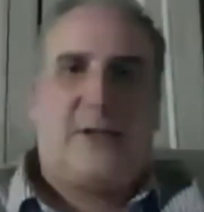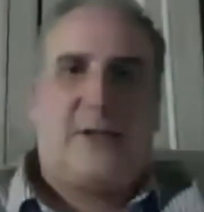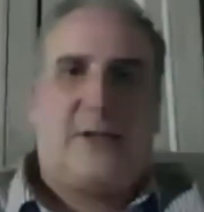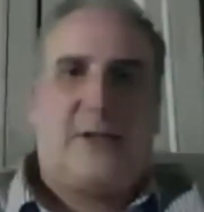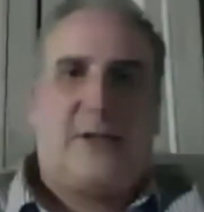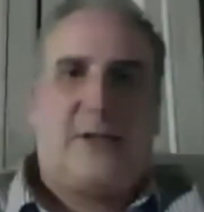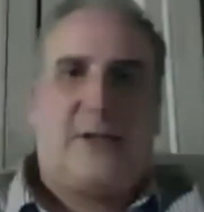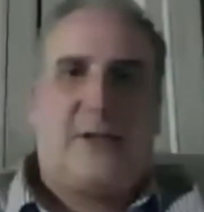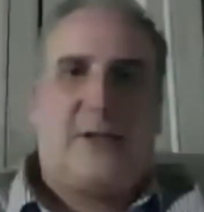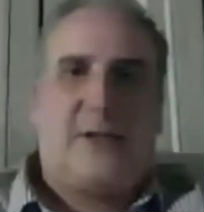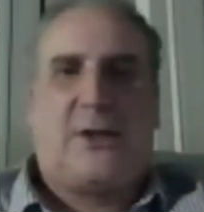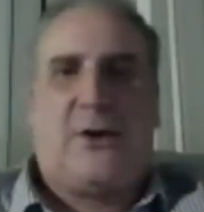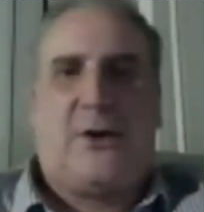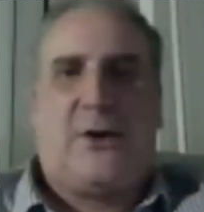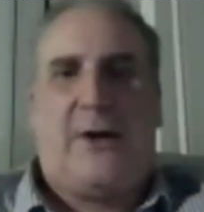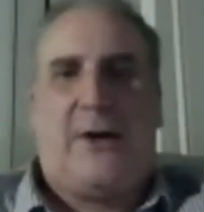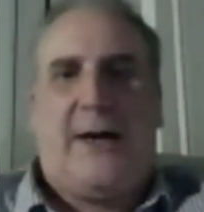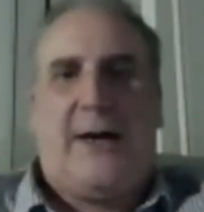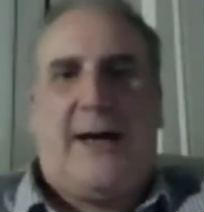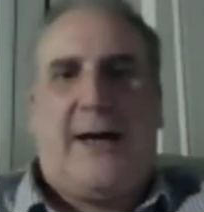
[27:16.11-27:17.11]
So
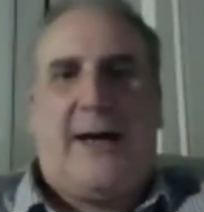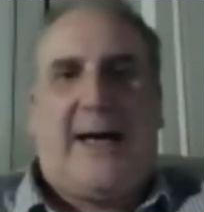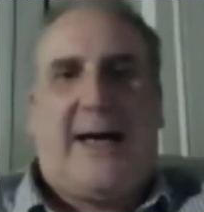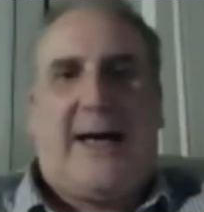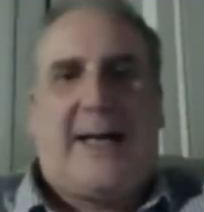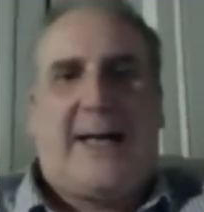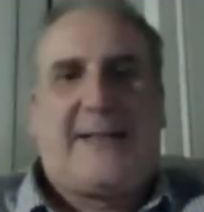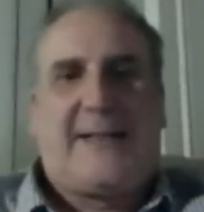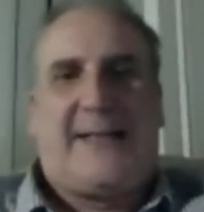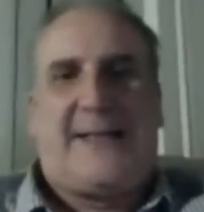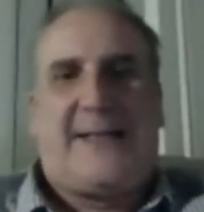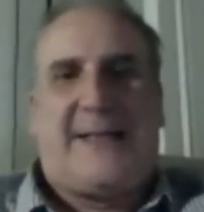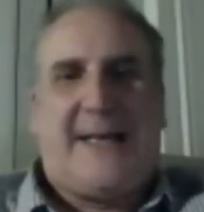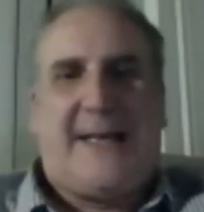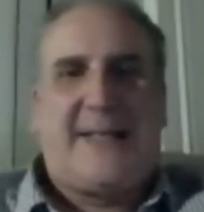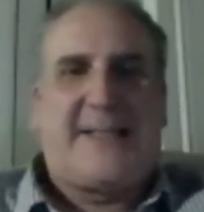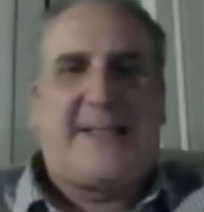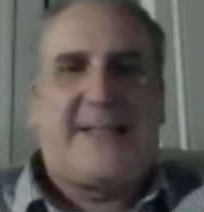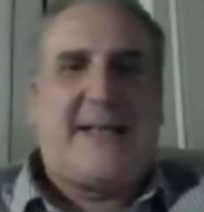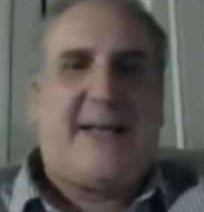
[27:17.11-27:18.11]
I did this,
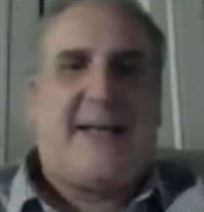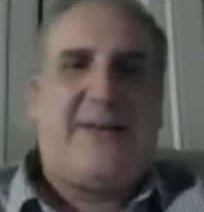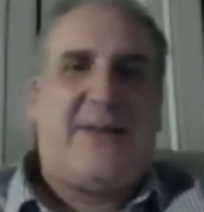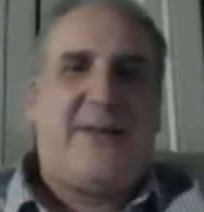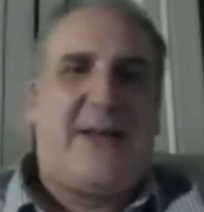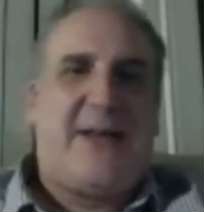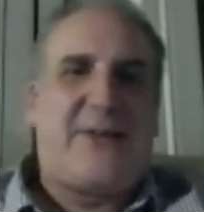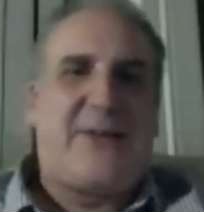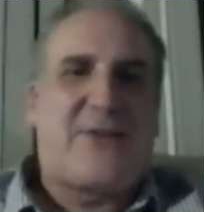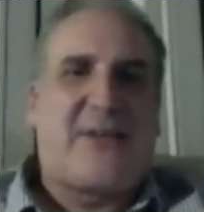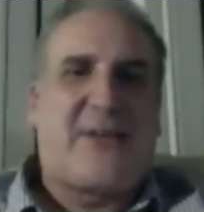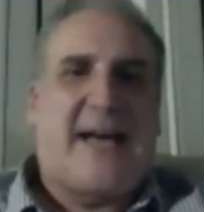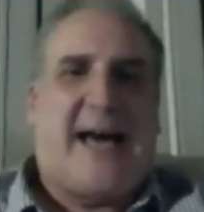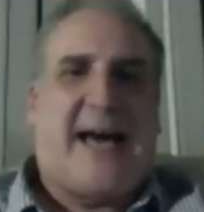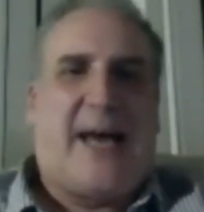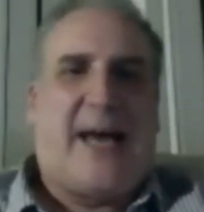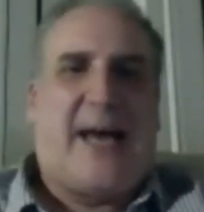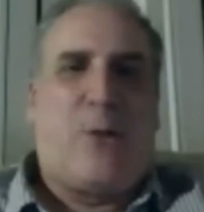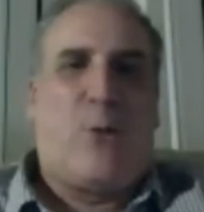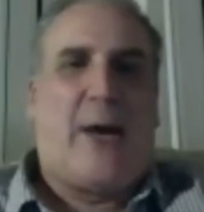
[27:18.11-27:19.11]
and this guy
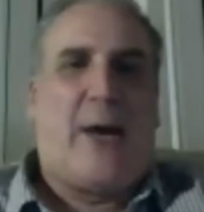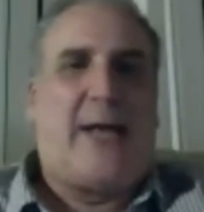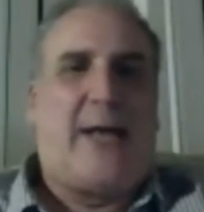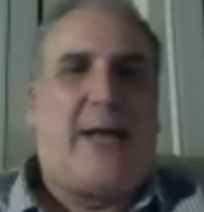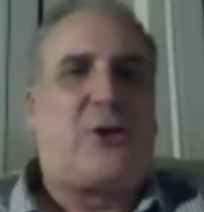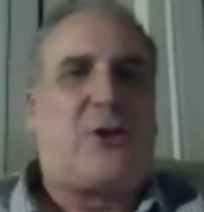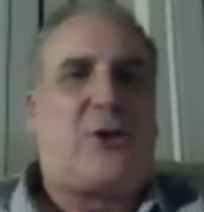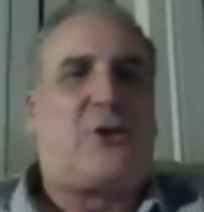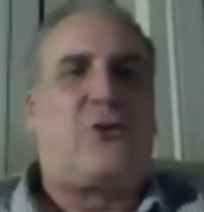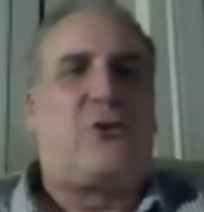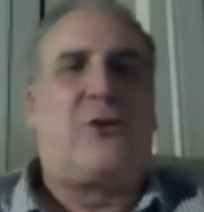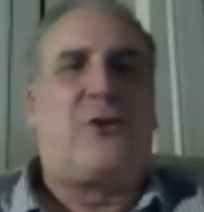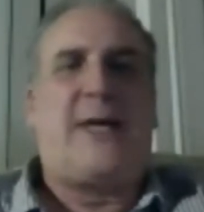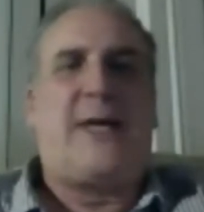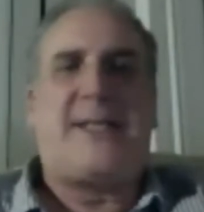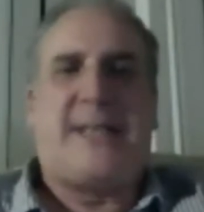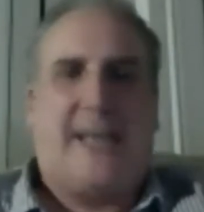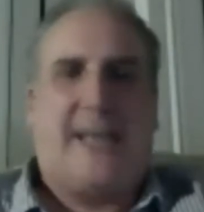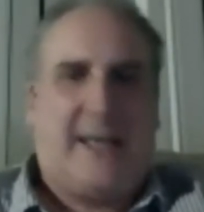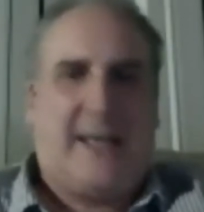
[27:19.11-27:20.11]
went crazy,